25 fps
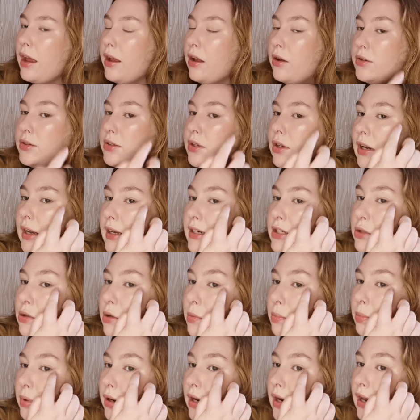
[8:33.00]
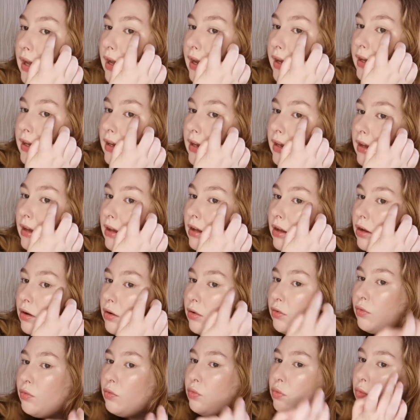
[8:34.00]
I also like to apply it
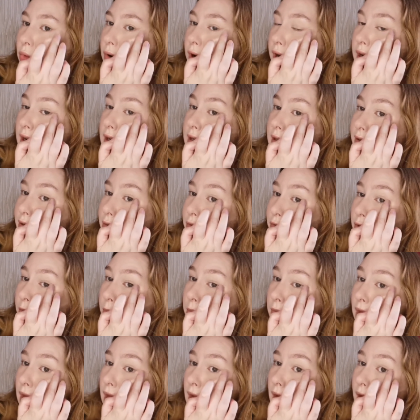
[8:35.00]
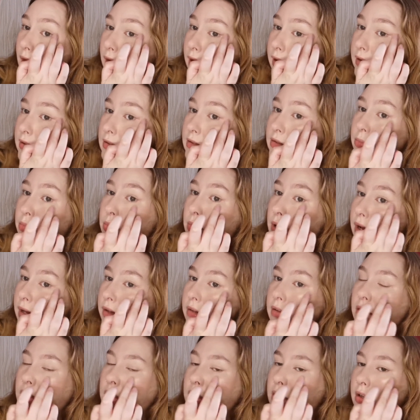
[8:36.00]
right from the eye as
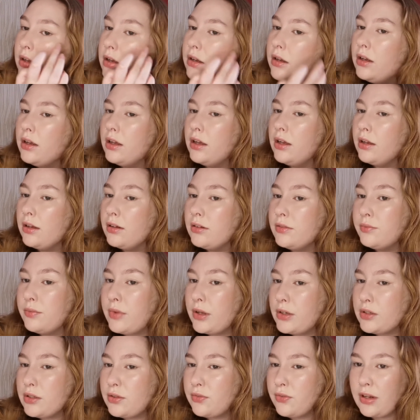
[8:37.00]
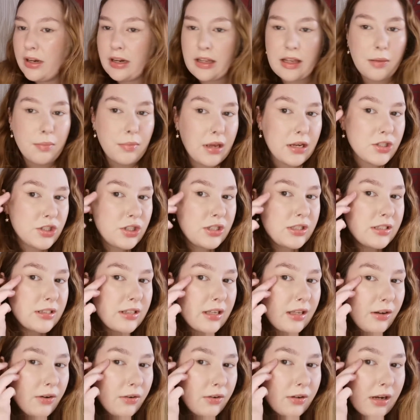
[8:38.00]
well. I just feel like it makes your
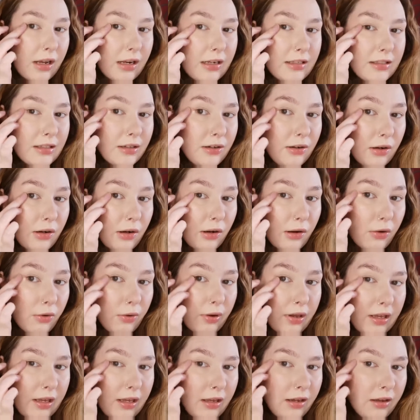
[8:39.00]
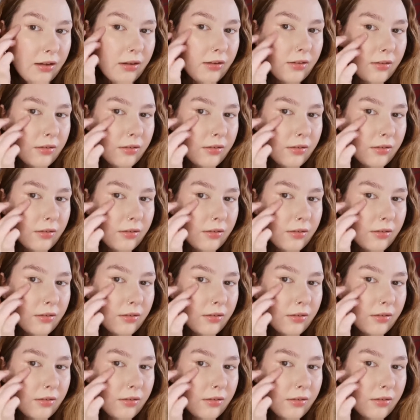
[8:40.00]
skin look nice and glowy.